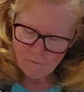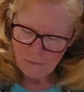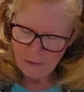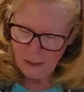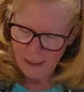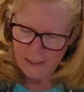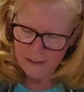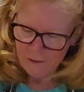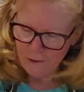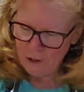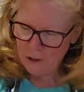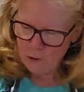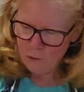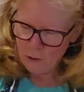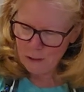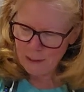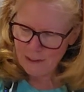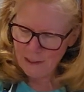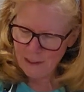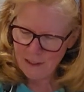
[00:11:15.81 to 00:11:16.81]
I don't know,
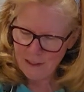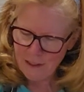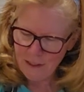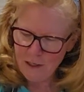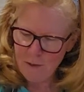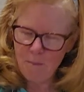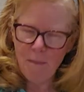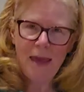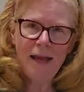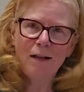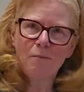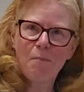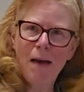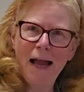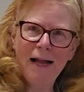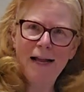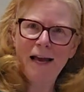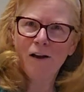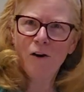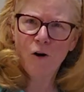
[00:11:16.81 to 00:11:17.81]
it's to make
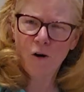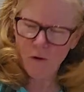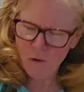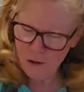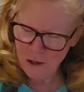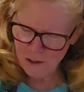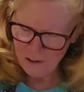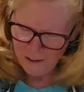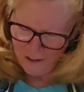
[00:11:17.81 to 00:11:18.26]
macarons.